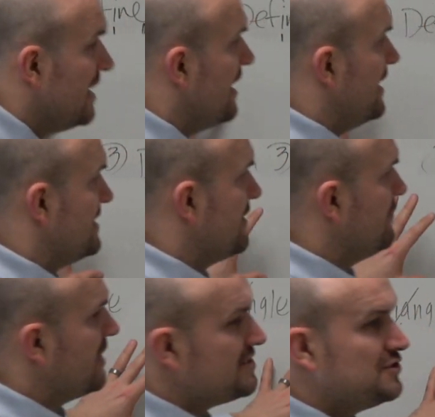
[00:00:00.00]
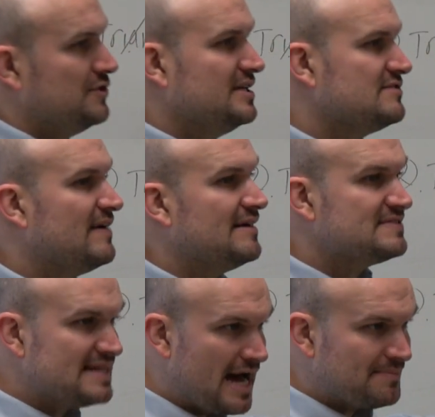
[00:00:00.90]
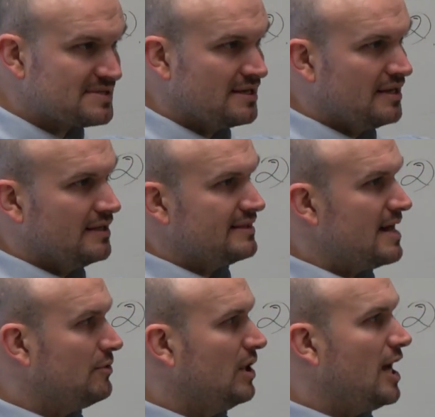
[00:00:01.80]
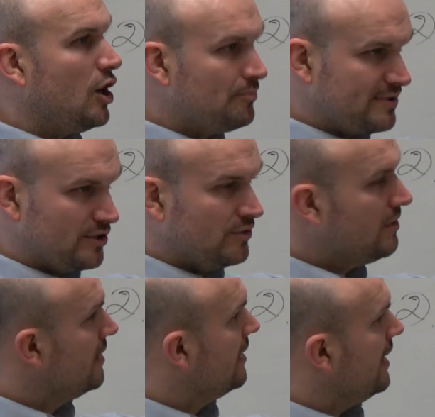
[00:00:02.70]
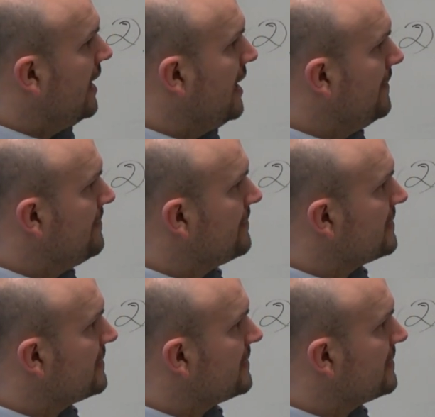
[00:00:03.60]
And I think if you guys do these five steps, that will help you um,